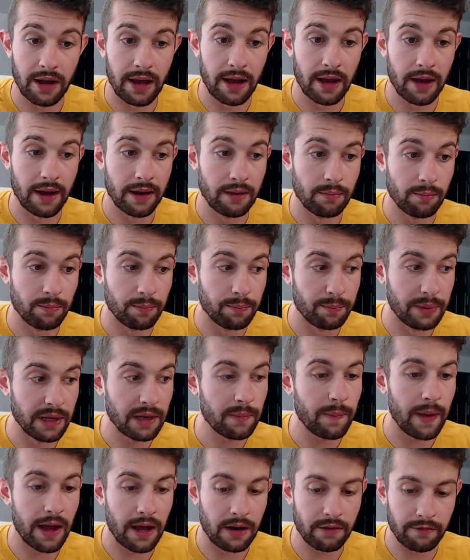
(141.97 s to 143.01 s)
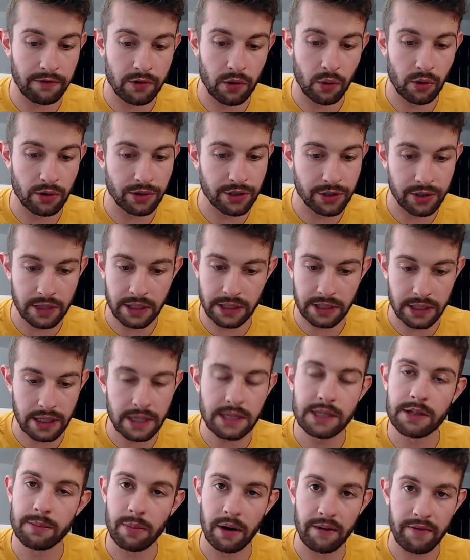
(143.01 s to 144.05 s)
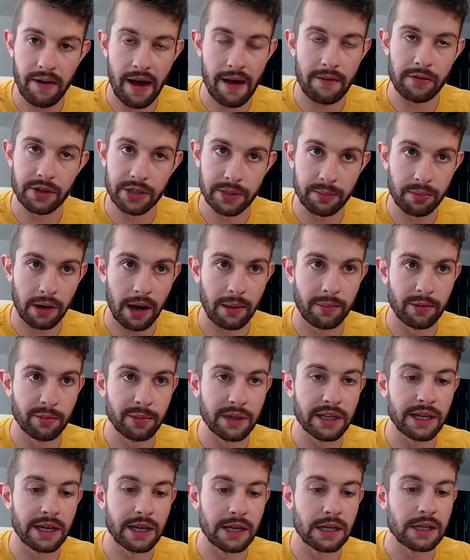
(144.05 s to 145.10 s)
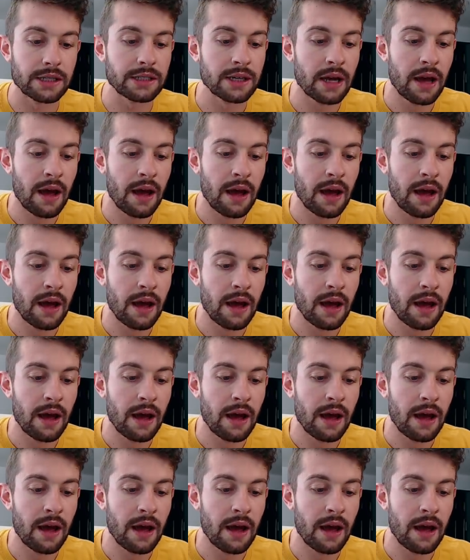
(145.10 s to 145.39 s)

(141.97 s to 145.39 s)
And Big Ben, of course, you could say he's above average. He probably is.